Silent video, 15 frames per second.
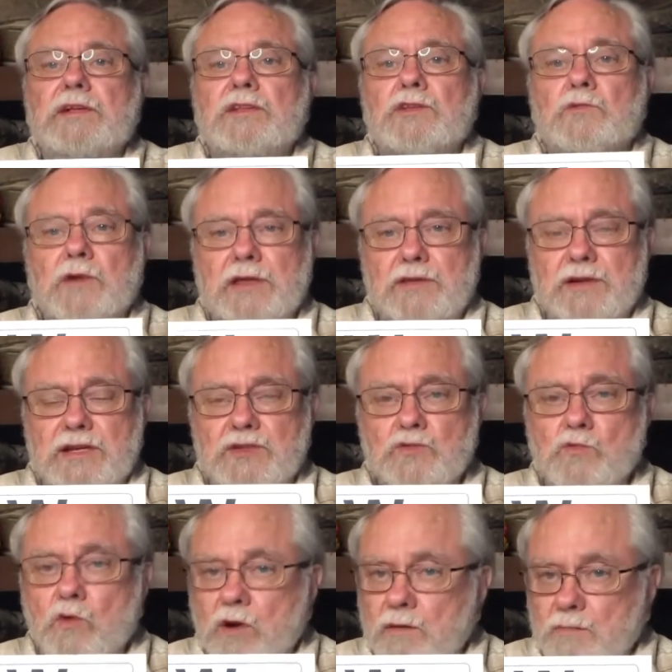the weather gets
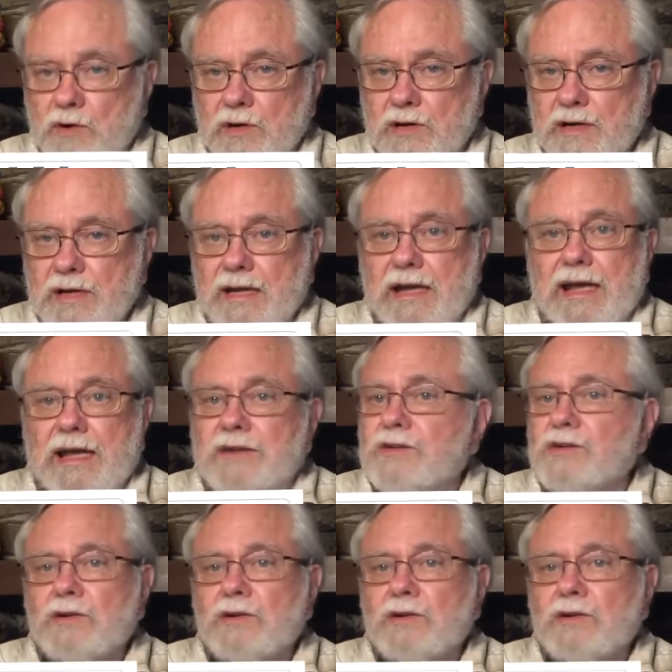warmer and you